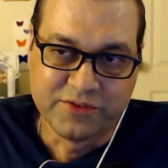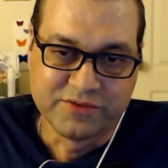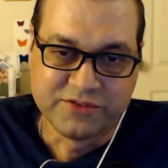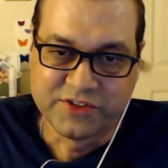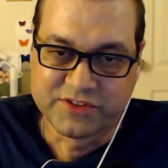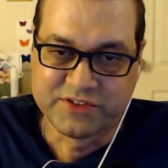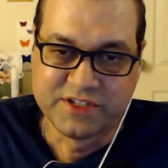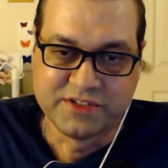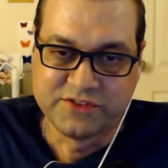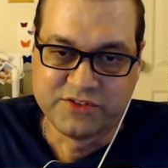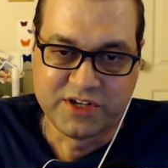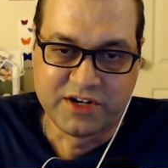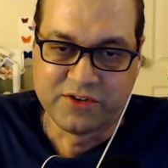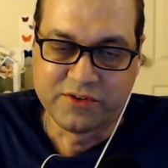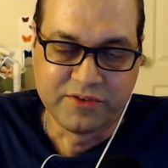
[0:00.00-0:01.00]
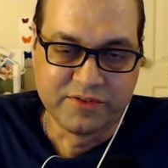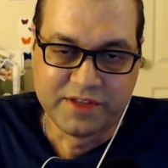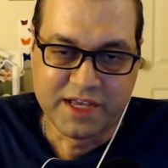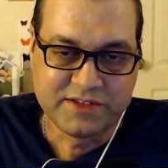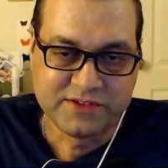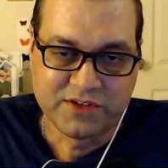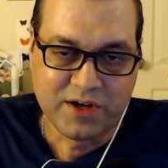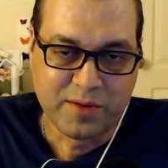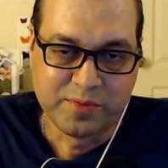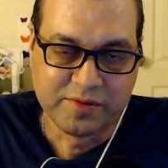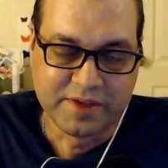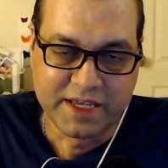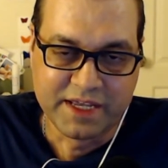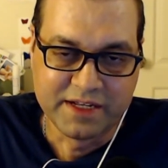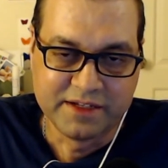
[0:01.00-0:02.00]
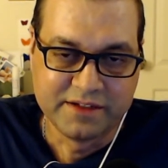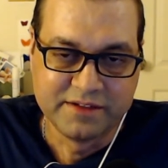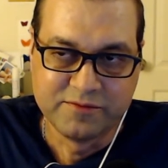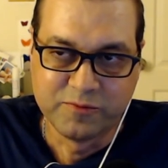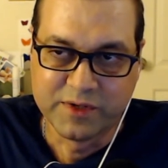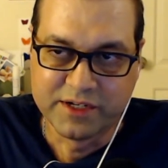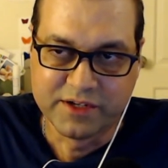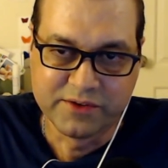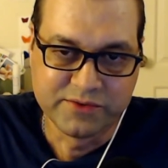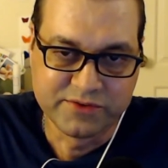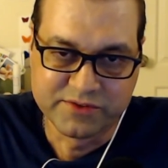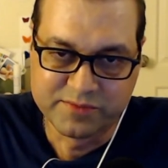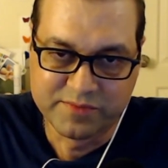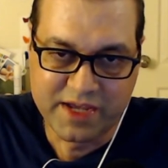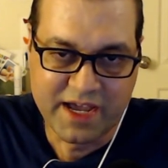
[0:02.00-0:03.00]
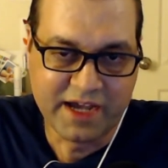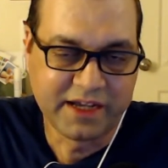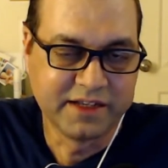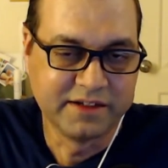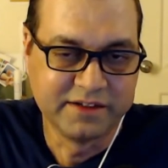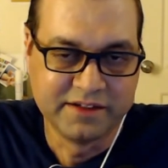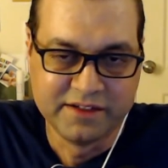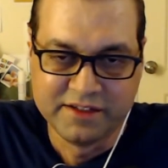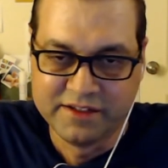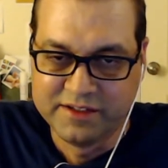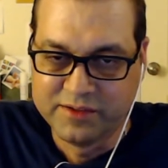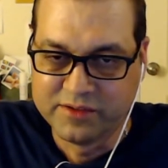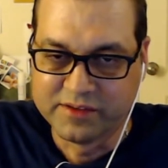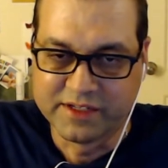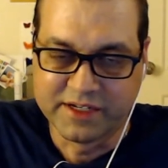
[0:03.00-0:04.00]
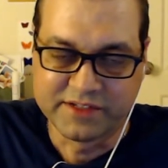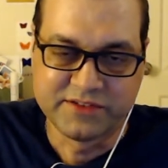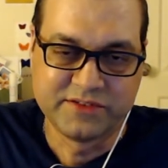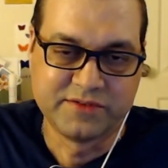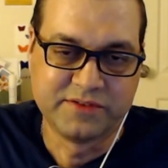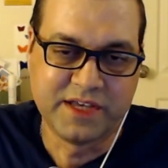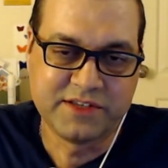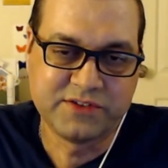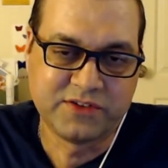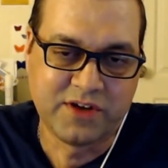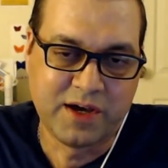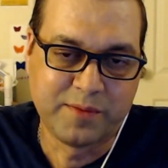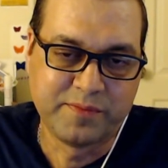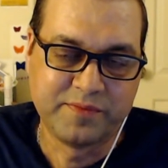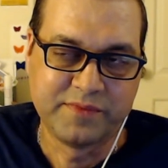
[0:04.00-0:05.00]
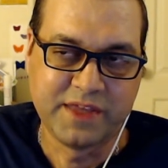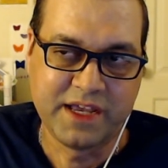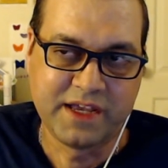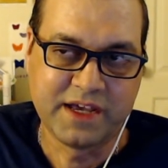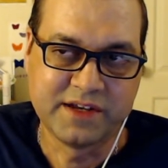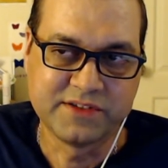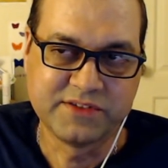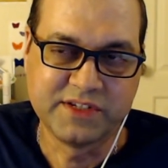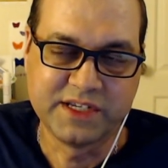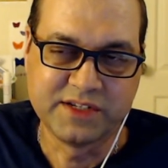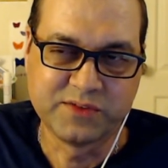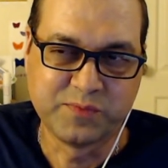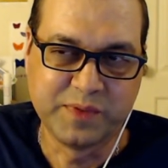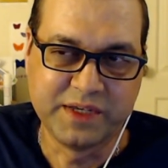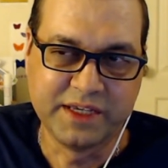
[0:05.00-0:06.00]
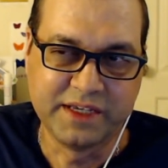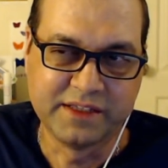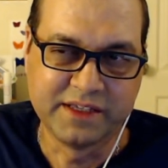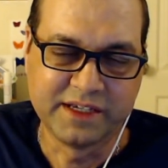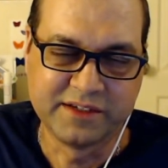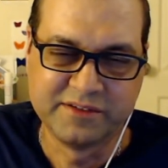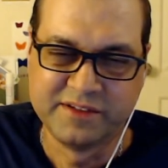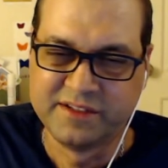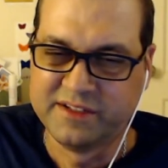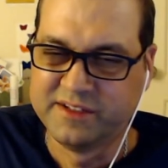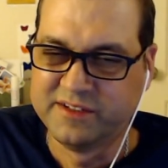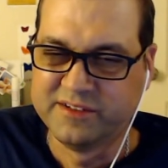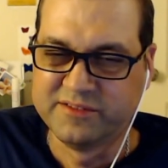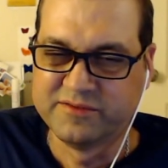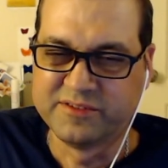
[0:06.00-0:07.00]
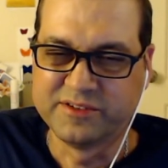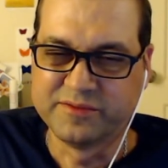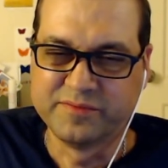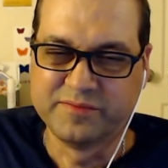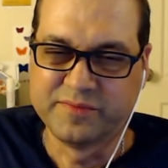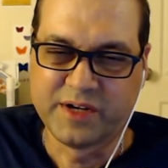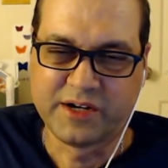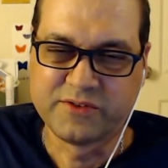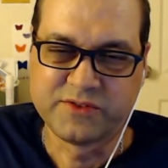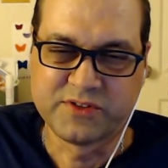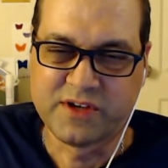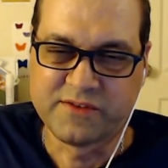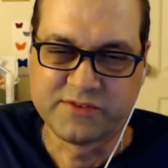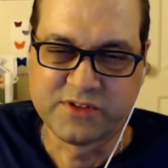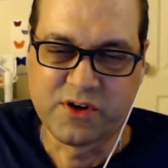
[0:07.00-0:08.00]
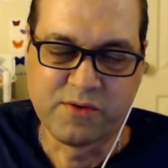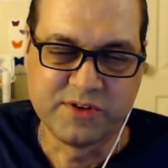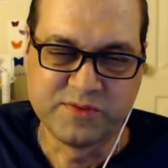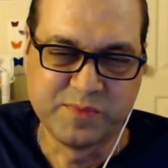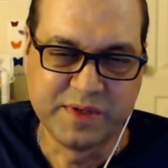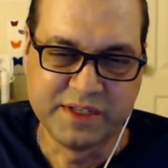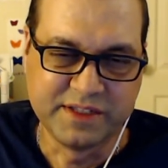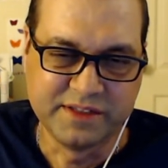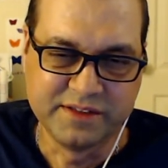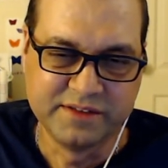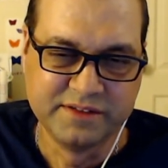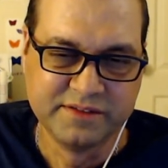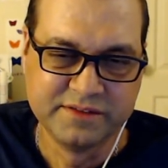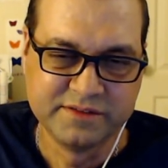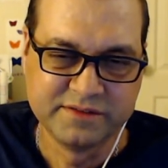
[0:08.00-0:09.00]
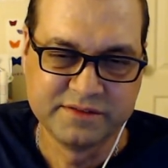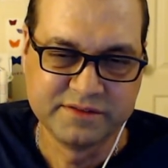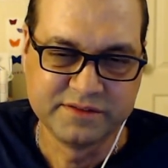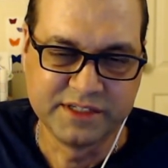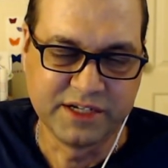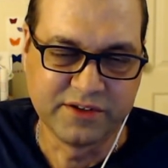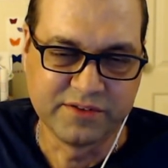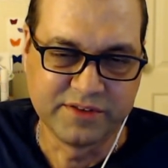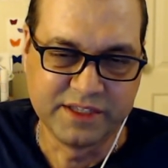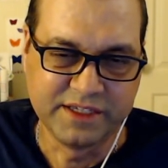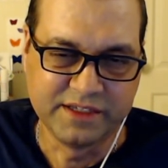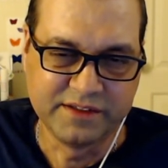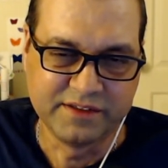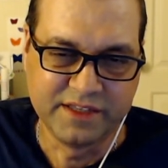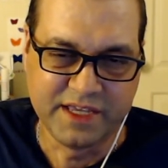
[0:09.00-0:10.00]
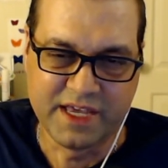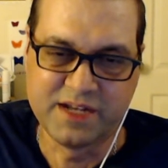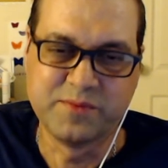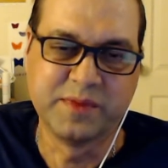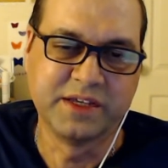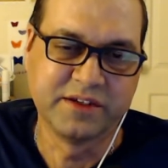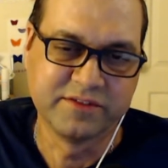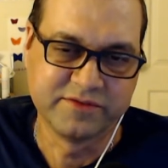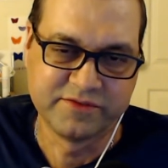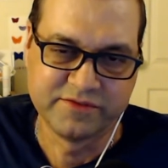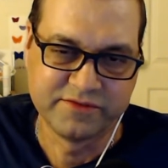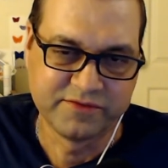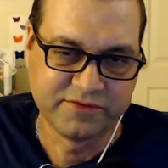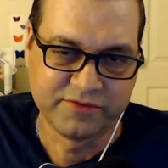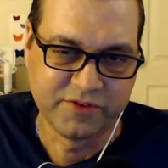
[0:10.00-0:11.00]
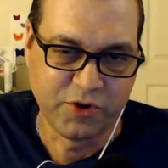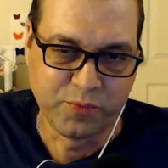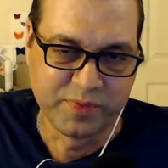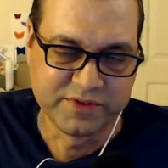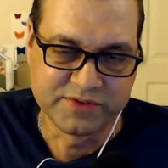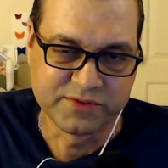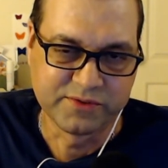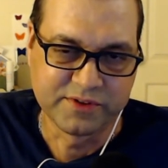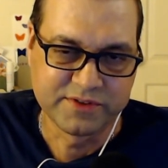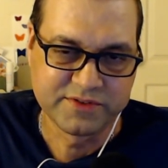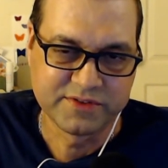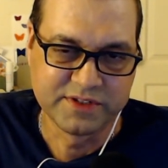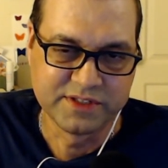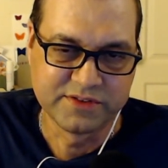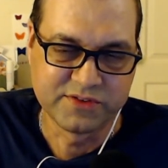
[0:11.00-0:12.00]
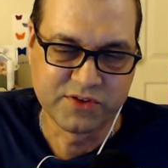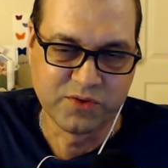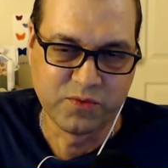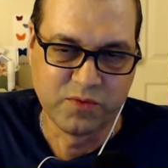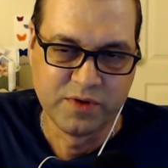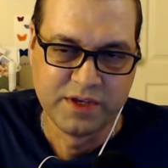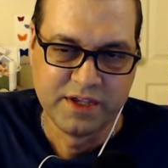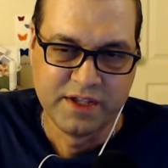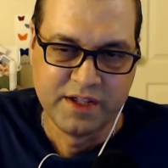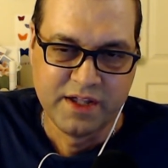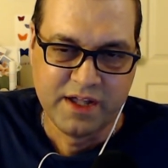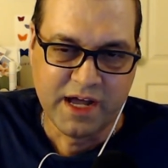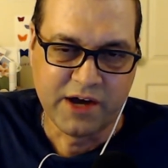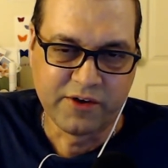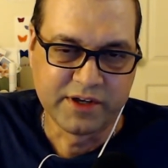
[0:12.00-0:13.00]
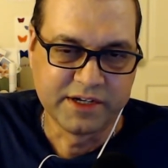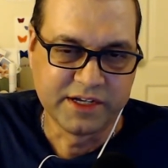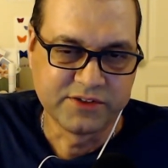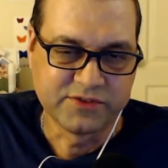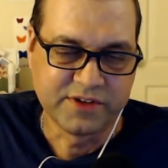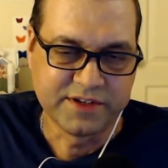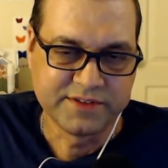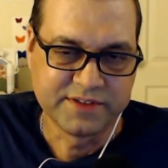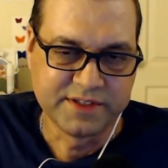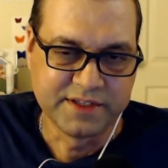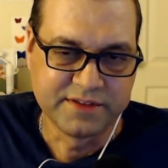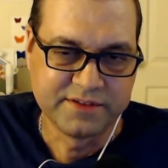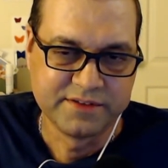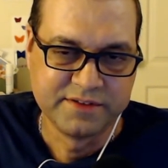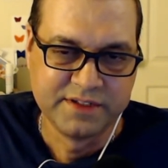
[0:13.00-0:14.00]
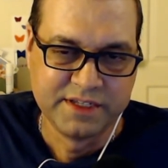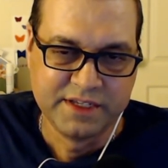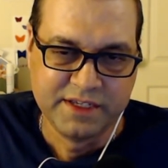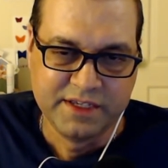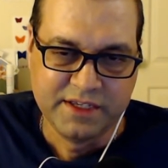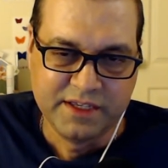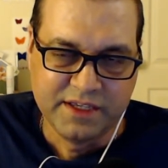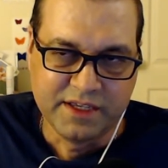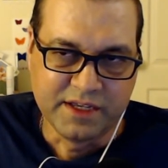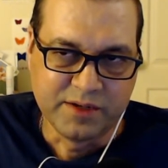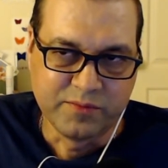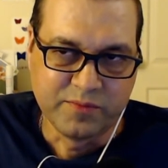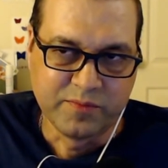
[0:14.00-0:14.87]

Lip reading: just in general desktop land, Windows and Mac and Linux desktop, they kind of see it as being like, well, Microsoft's always been, the enemy of open source. And so how can I trust this? And